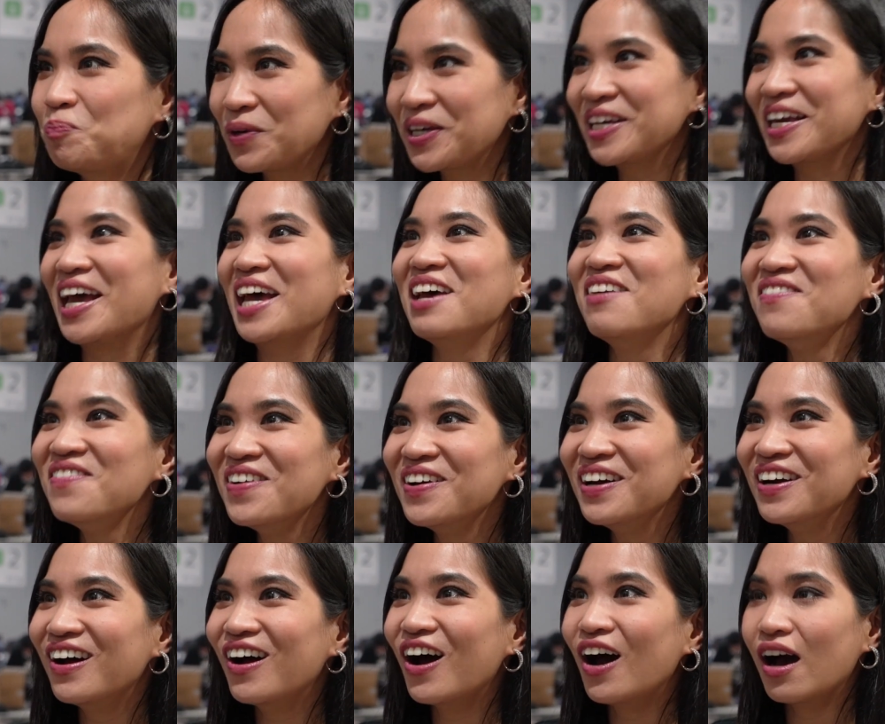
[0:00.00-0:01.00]
8 p.m.?
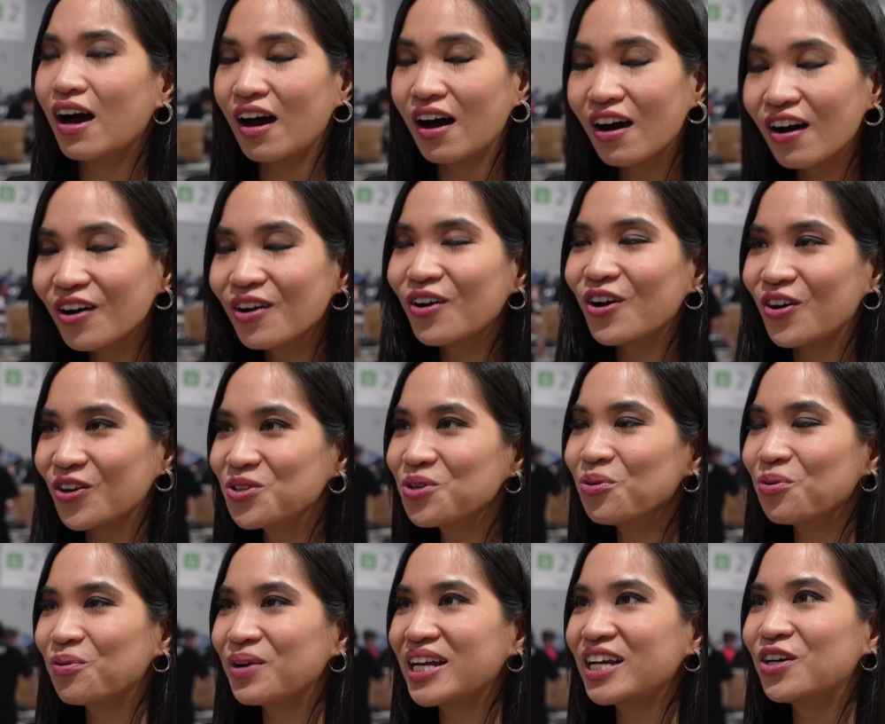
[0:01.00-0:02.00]
Are you
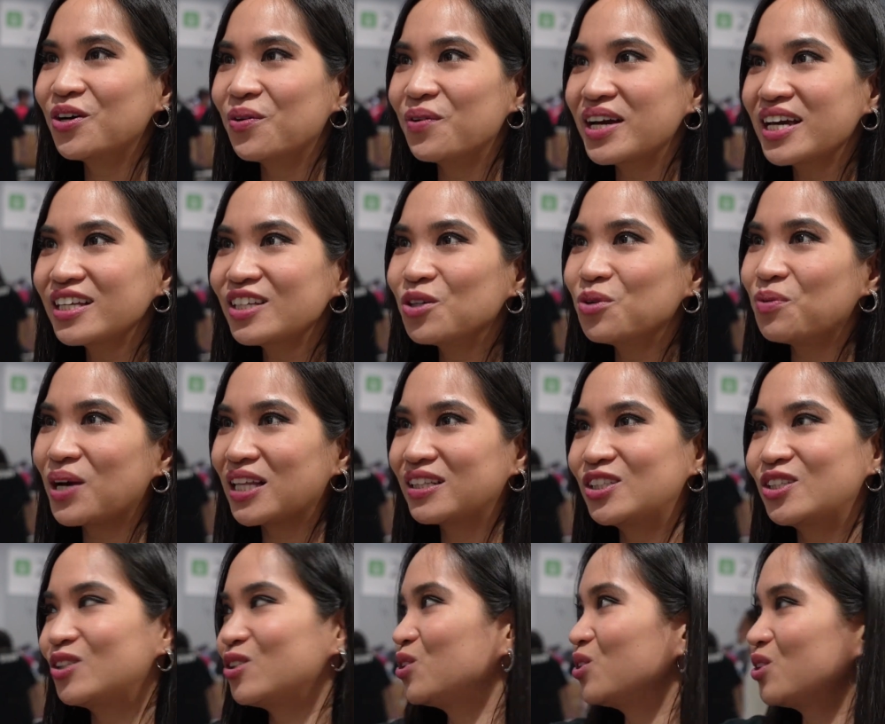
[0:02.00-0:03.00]
really going? He
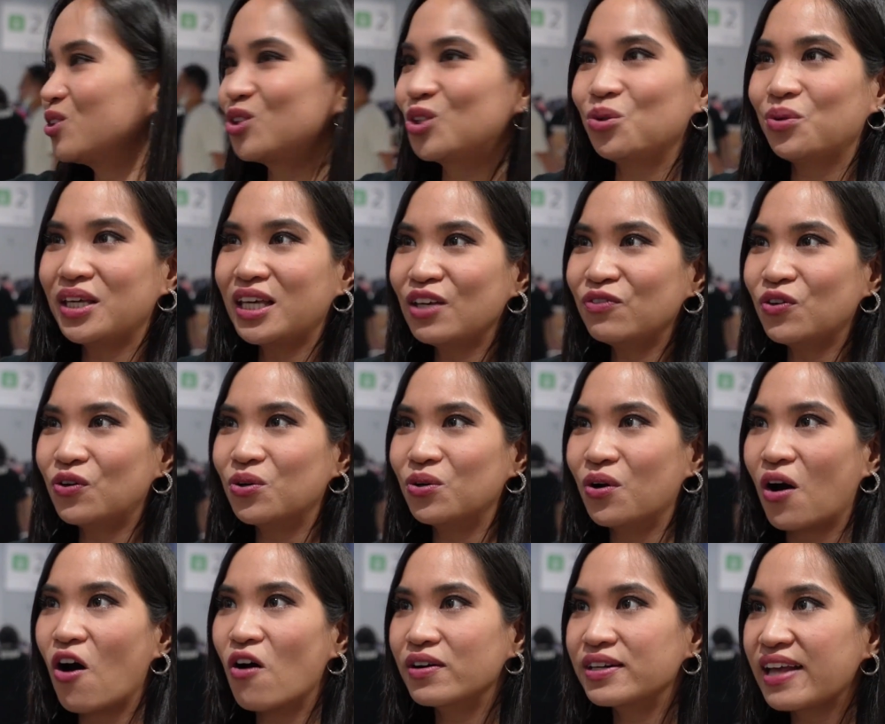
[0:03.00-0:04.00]
went to Evo
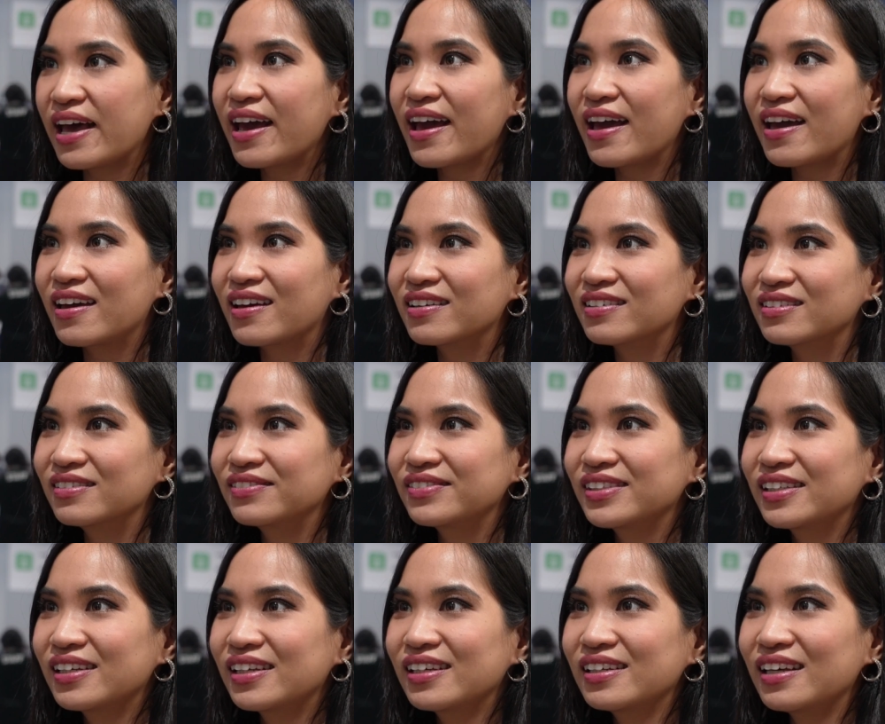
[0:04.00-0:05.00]
all day,
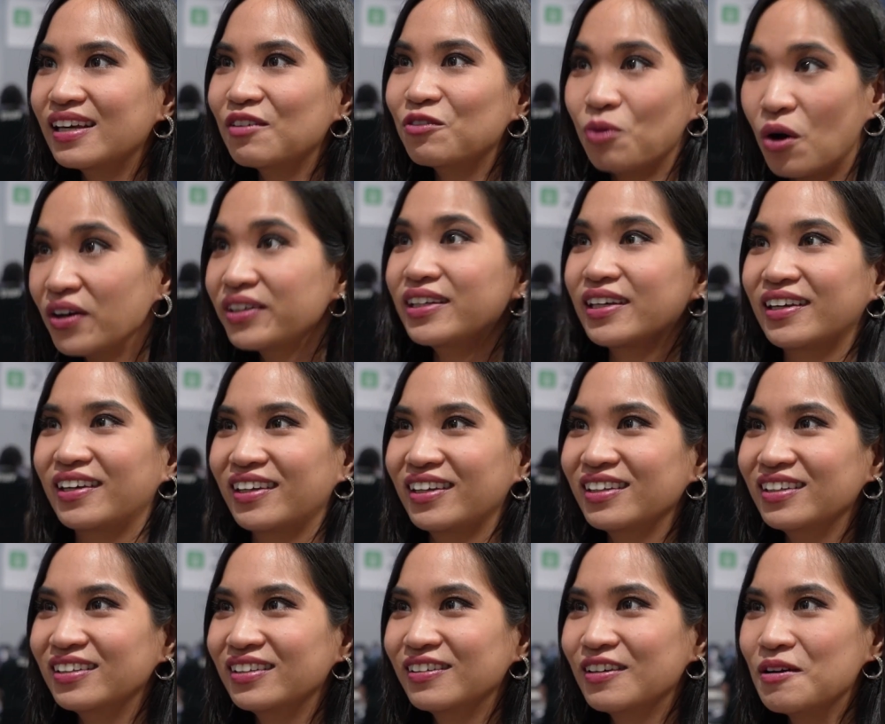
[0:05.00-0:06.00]
walking,
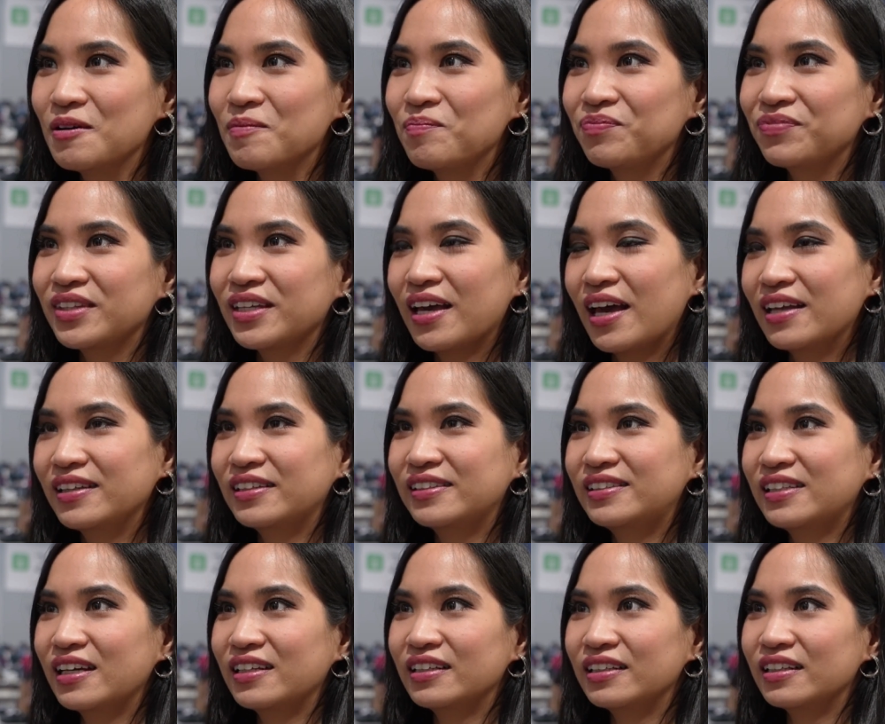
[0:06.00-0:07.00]
and
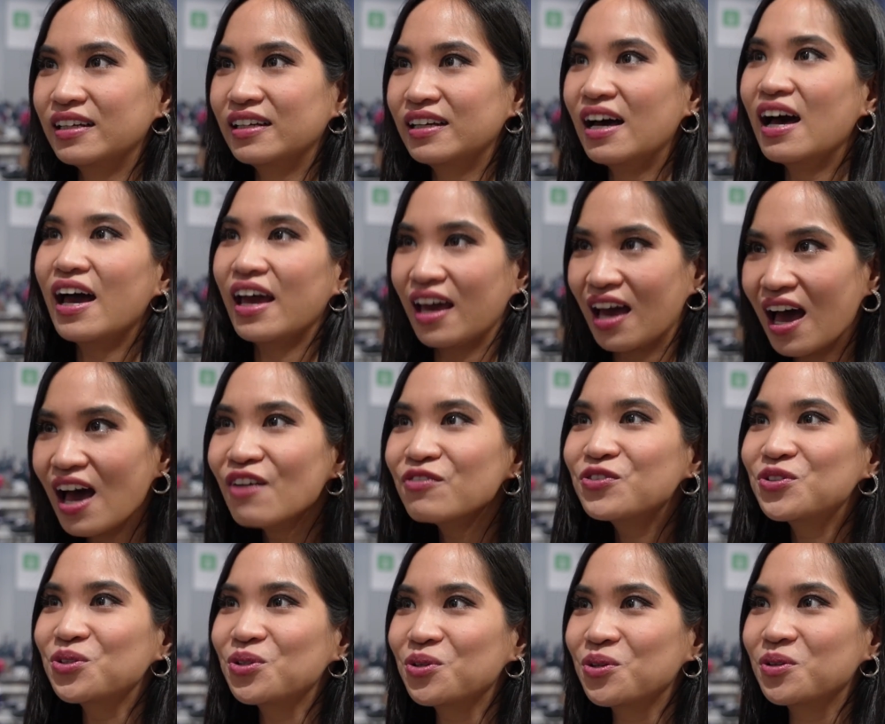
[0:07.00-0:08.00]
said, I have
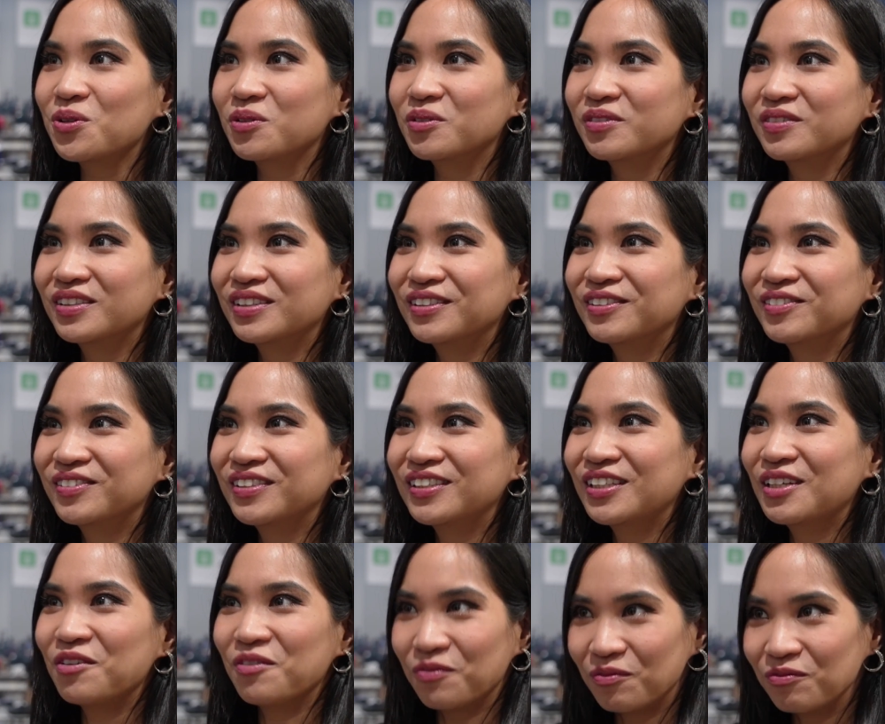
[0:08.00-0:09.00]
to
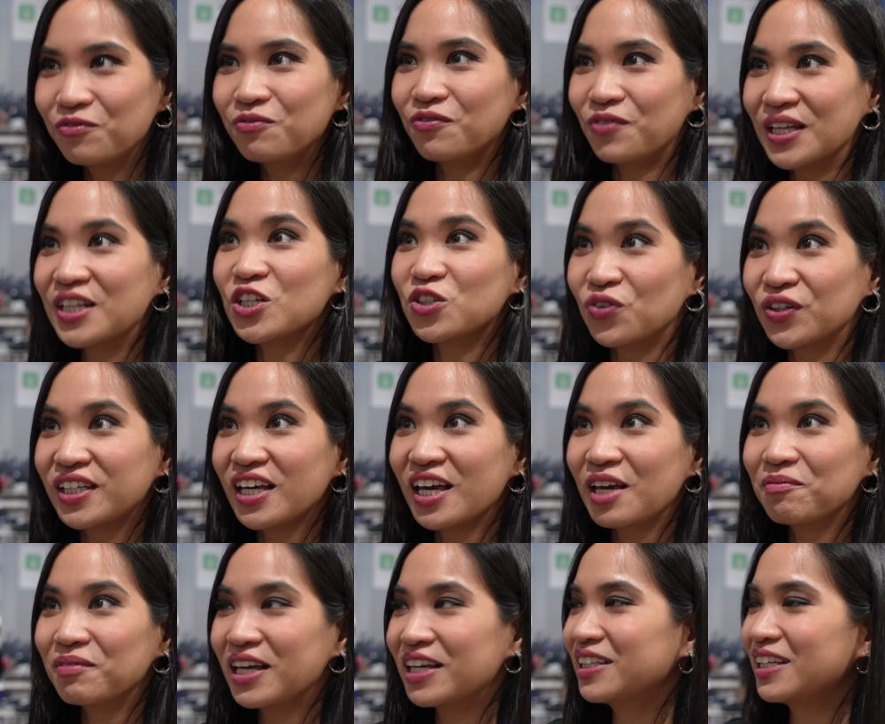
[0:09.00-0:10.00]
finish the
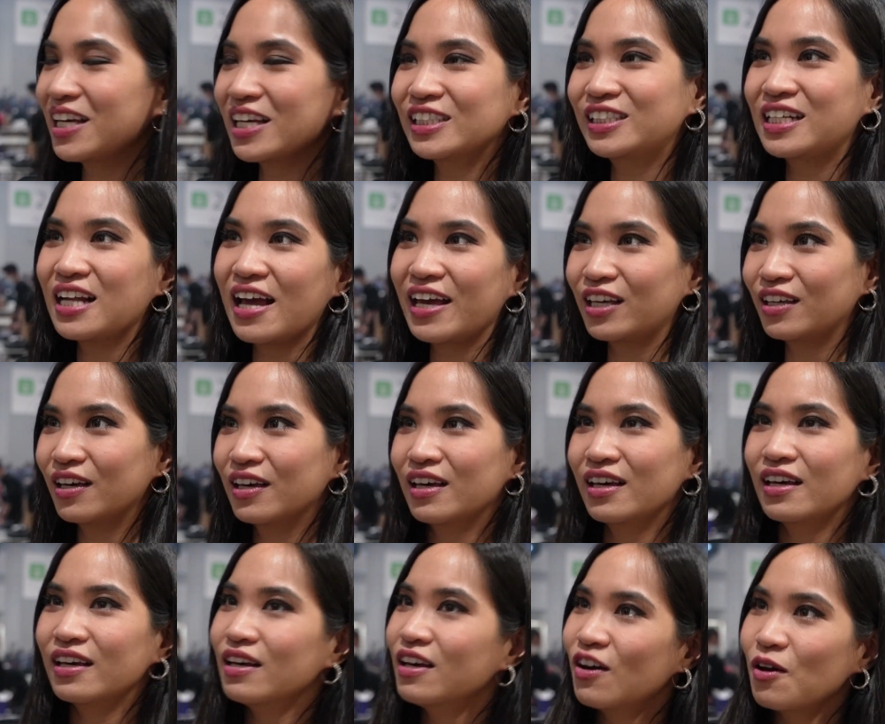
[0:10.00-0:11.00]
game. And it's like
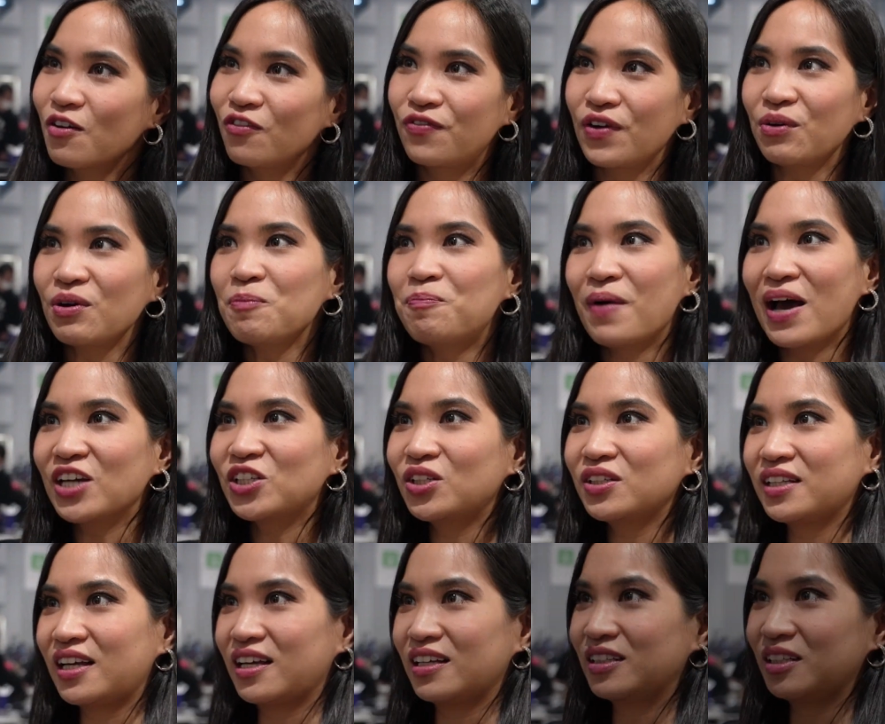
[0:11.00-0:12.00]
very
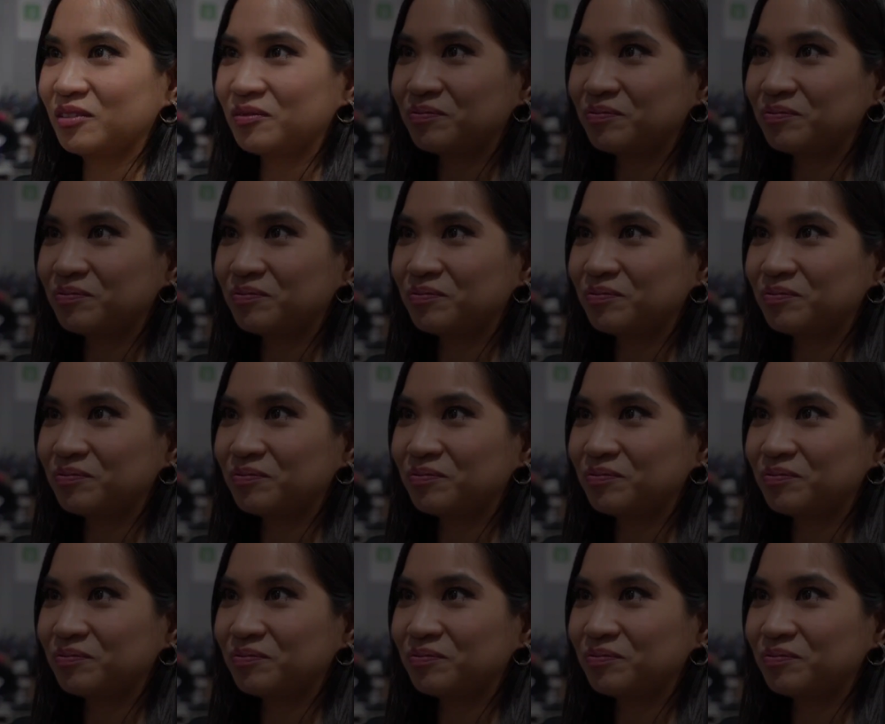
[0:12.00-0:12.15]
passionate.